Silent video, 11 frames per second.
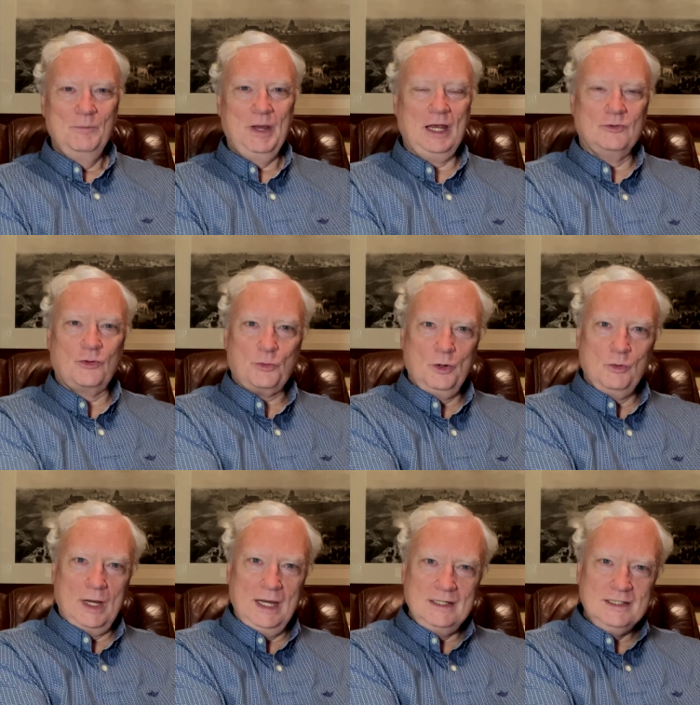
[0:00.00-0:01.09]
because through
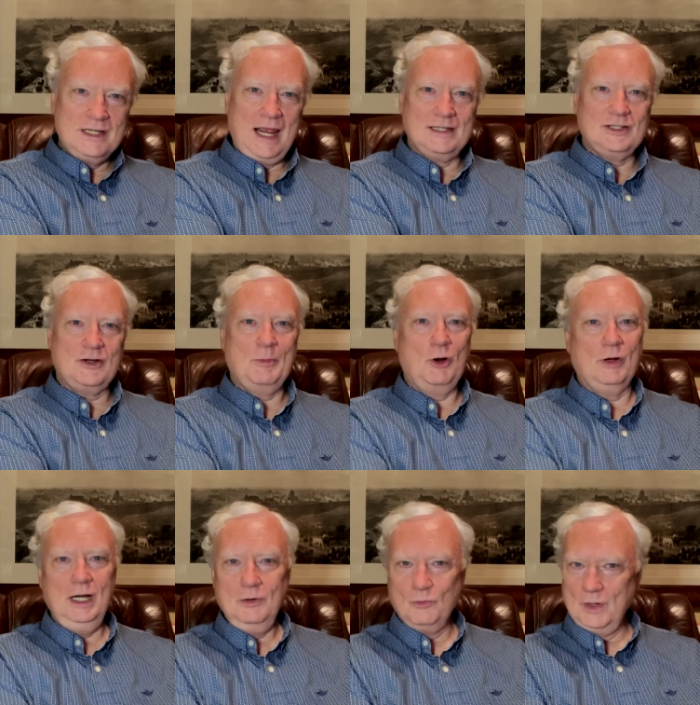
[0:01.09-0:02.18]
his
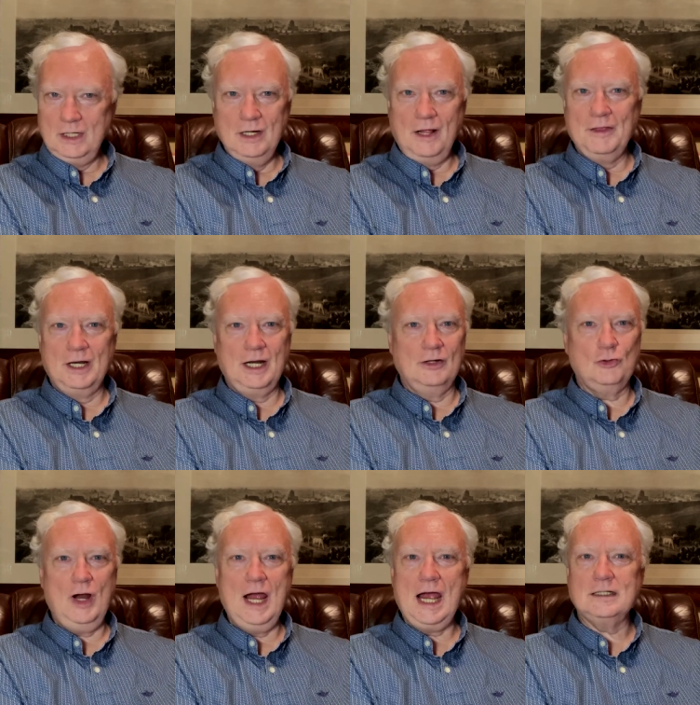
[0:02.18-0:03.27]
testimony, written on the little
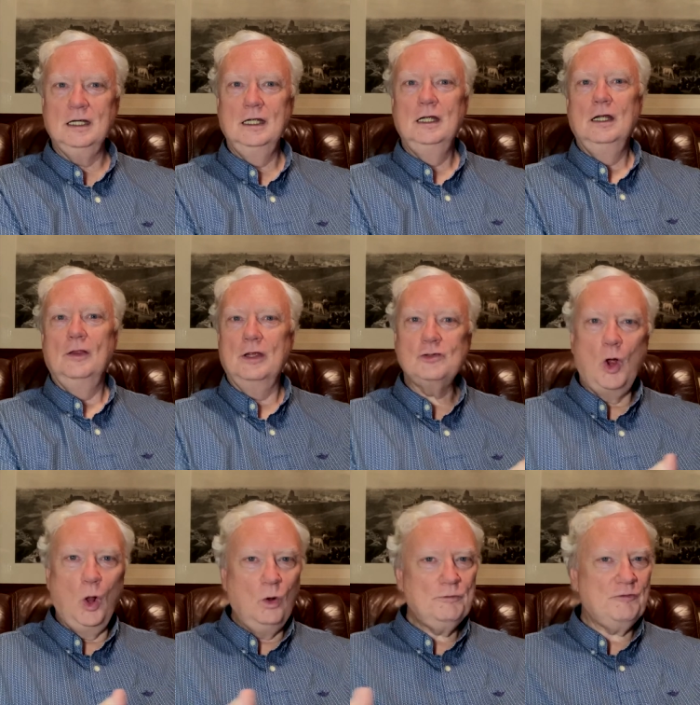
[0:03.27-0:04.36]
tract, this
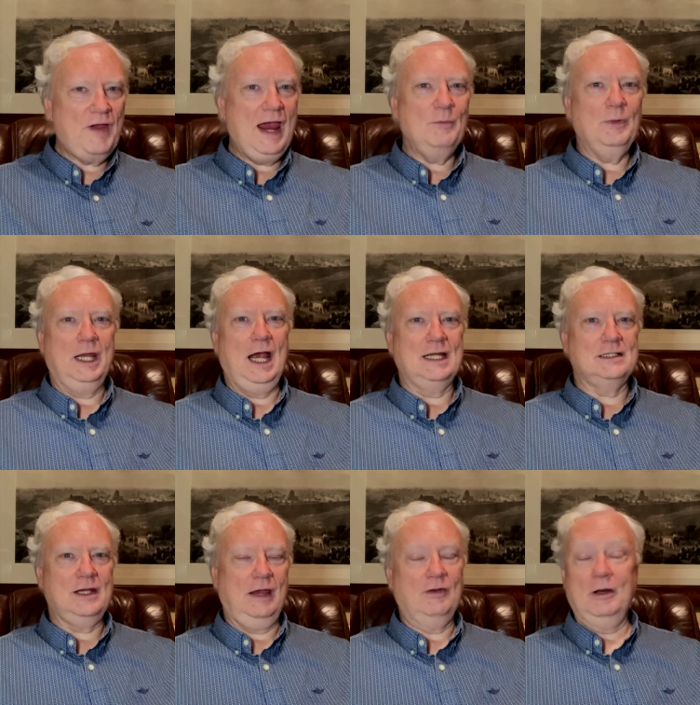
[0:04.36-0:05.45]
whole family got
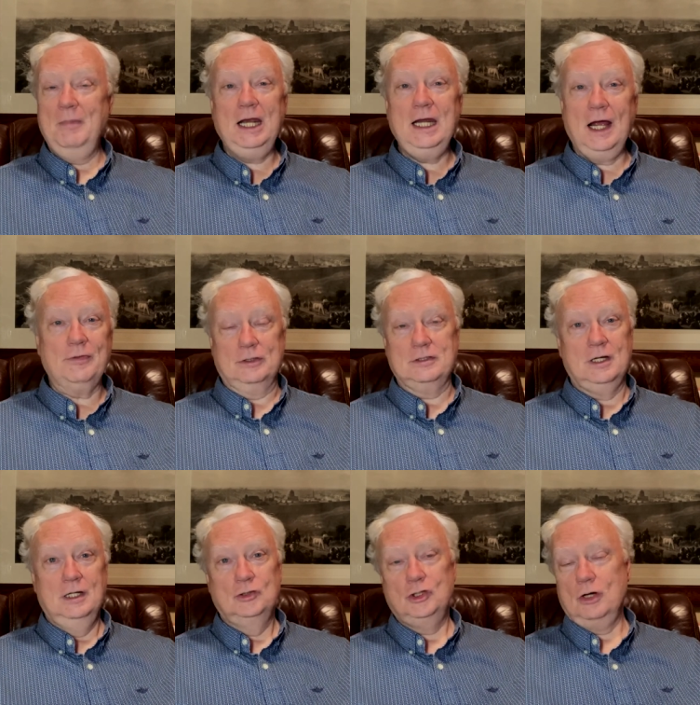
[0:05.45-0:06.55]
saved, and many others.
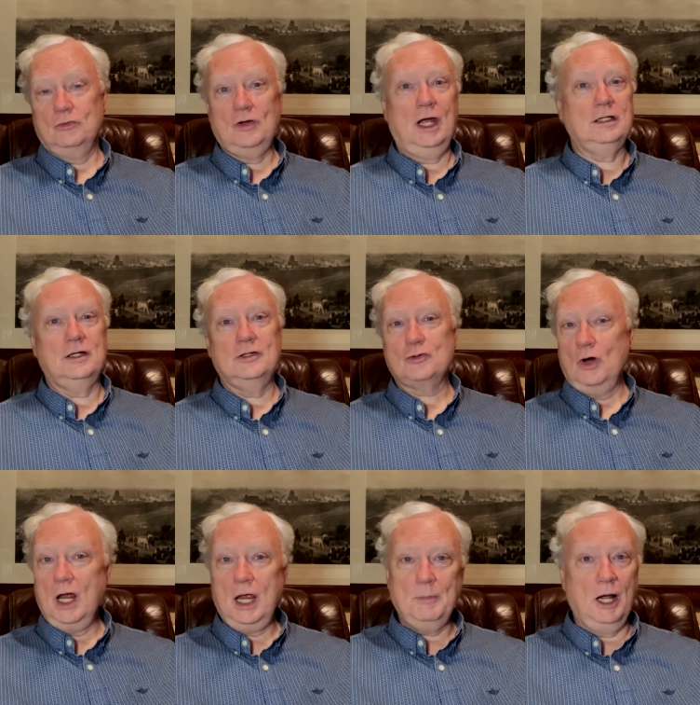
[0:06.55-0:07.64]
She goes on to
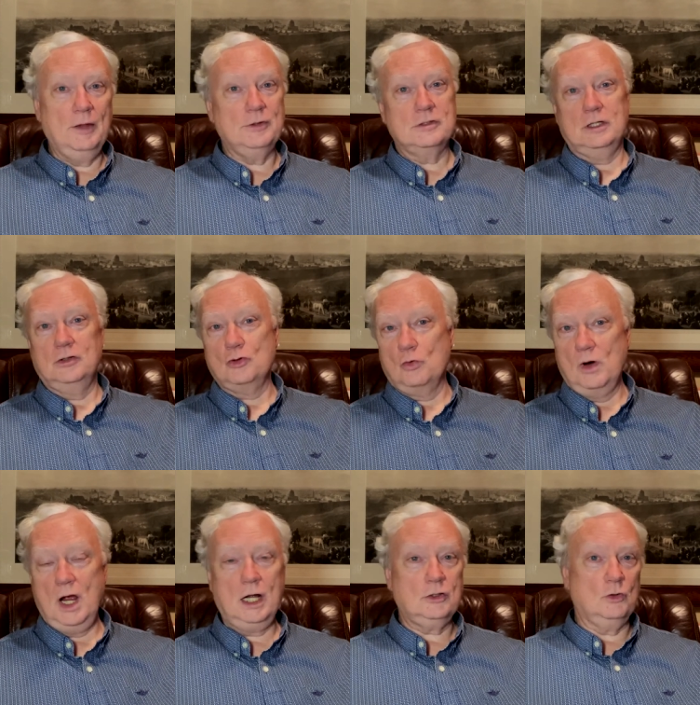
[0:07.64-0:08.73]
describe others in
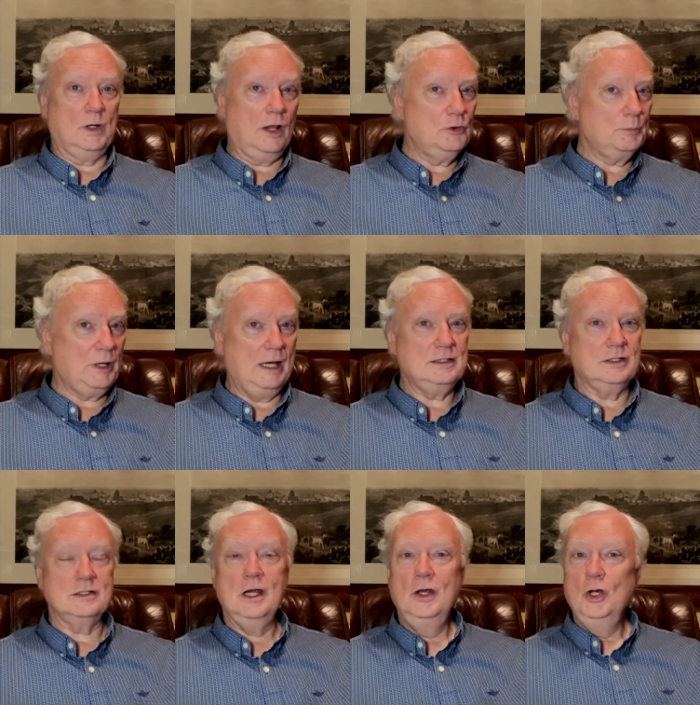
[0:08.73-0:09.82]
Toronto and other
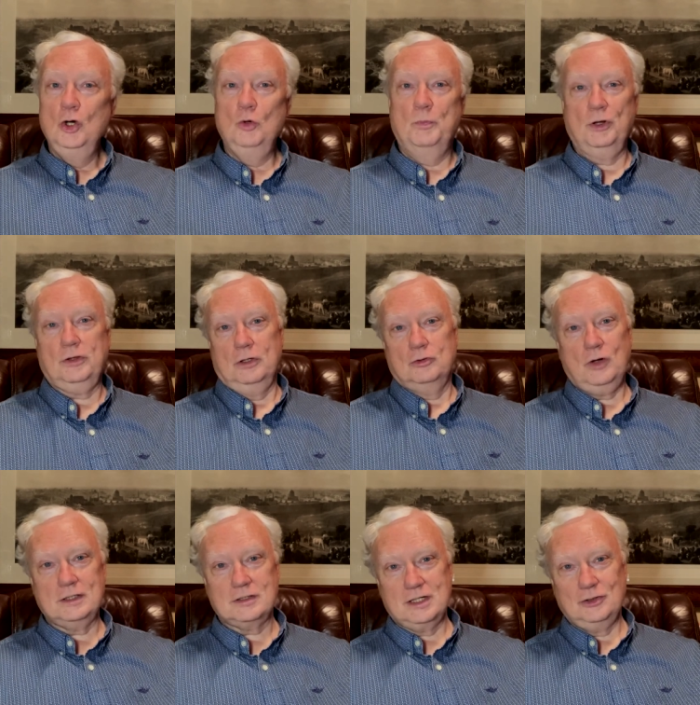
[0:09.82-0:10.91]
places who put their
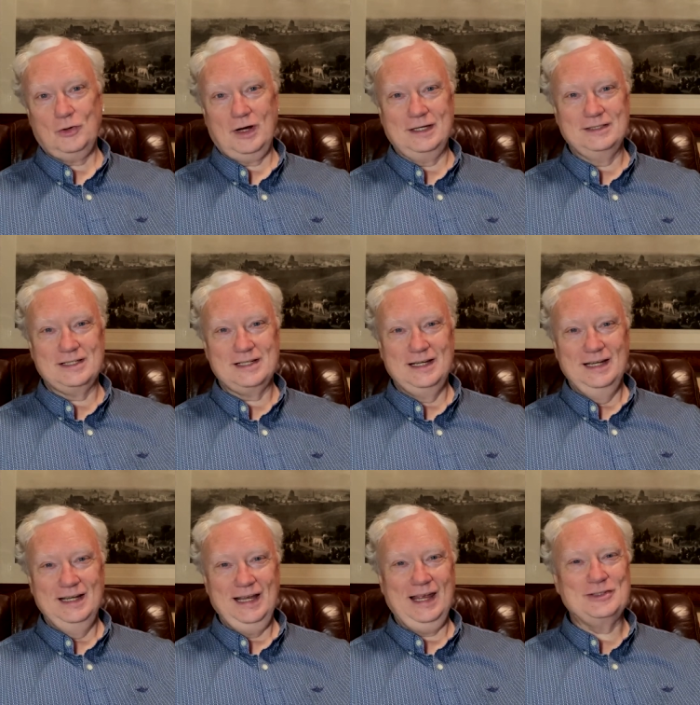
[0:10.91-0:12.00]
trust in Christ
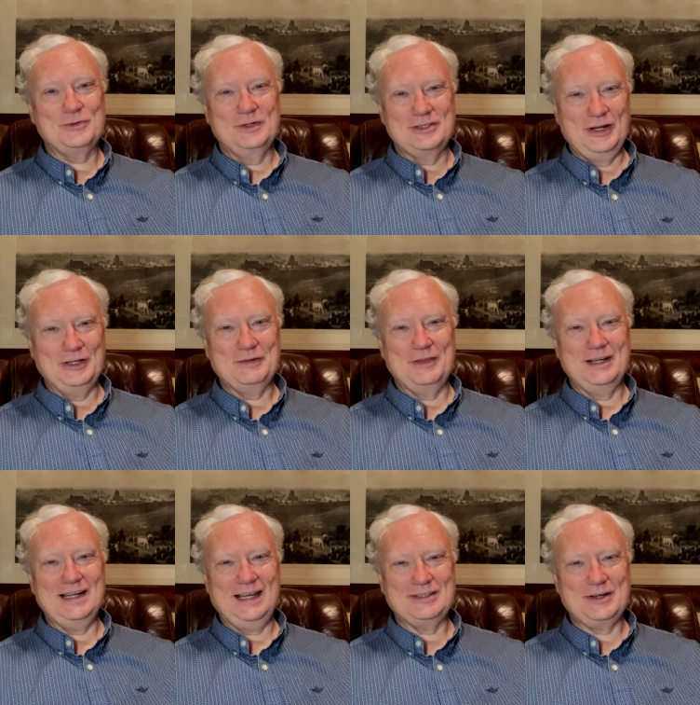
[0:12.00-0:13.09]
as a result of the
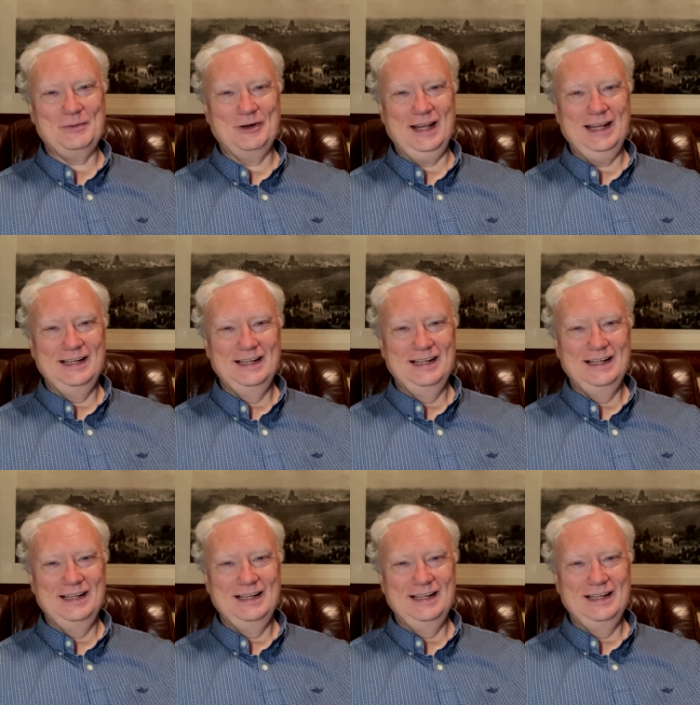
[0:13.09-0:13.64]
testimony.